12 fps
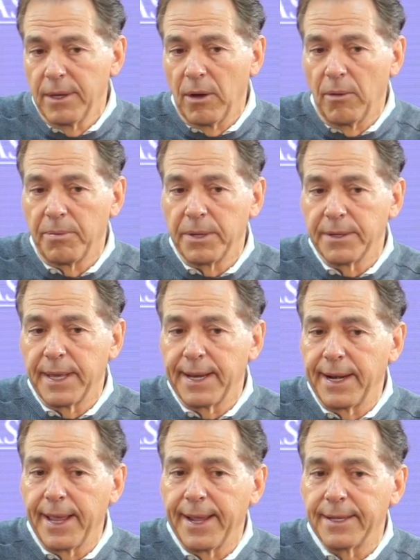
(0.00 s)
hopefully that
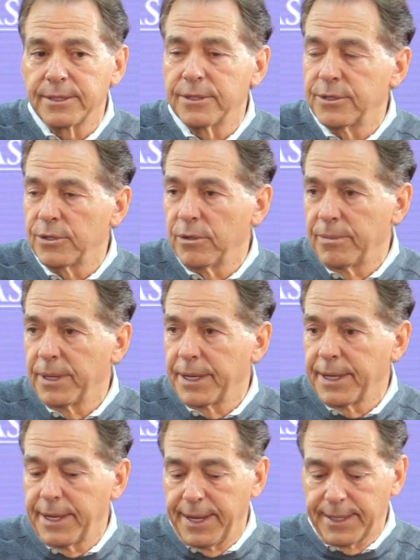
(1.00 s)
enhances your
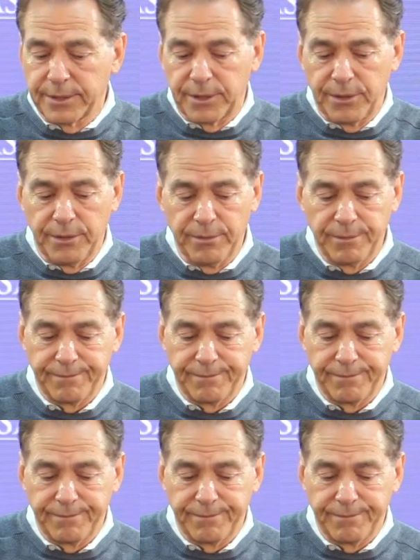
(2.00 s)
ability to execute.